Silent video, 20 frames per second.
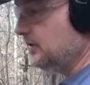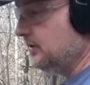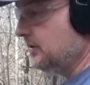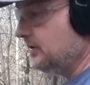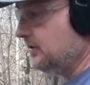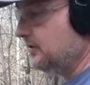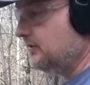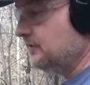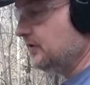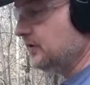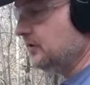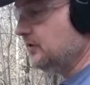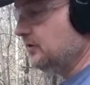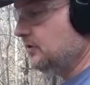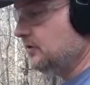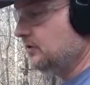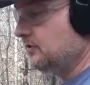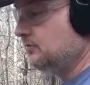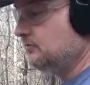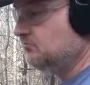does
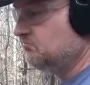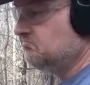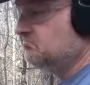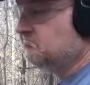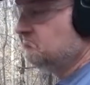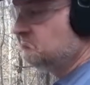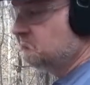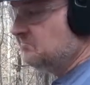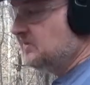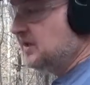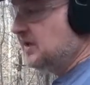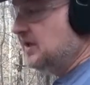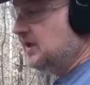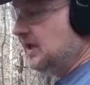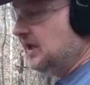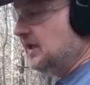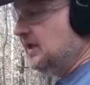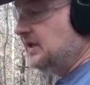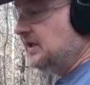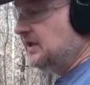feel
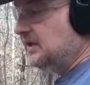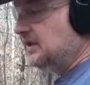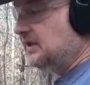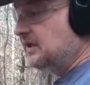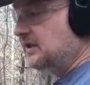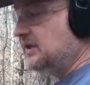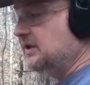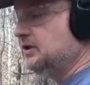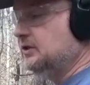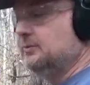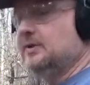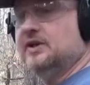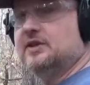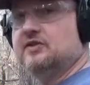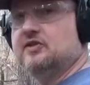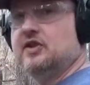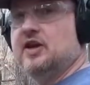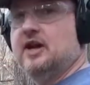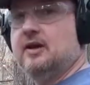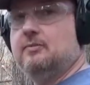a little bit
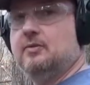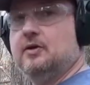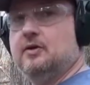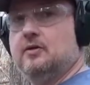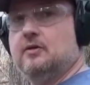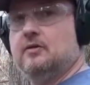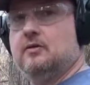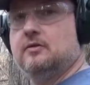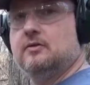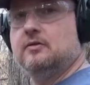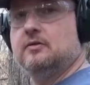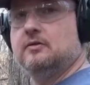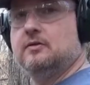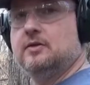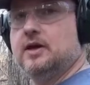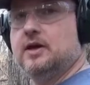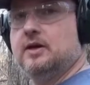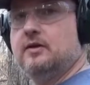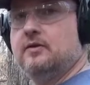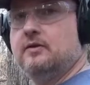snappier
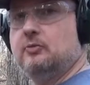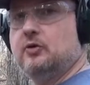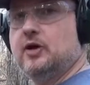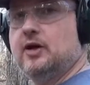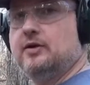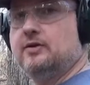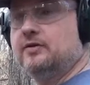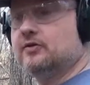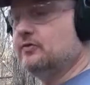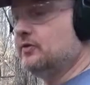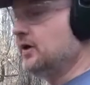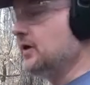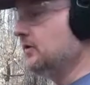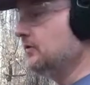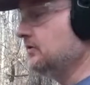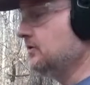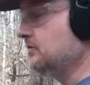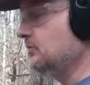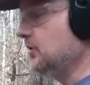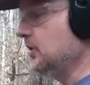than the practice
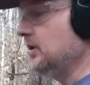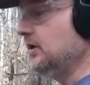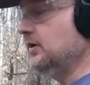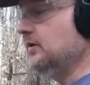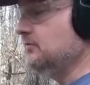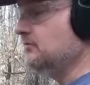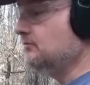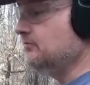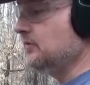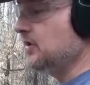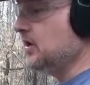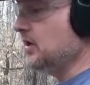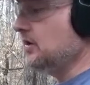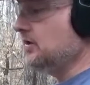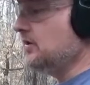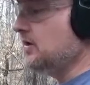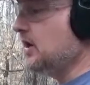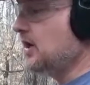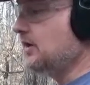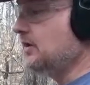rounds, but
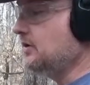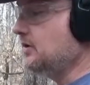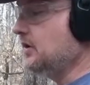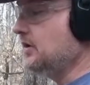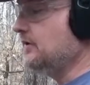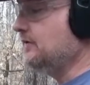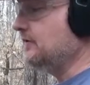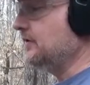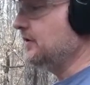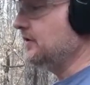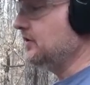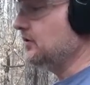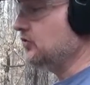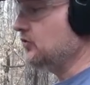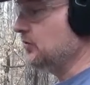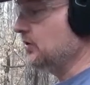not enough that it's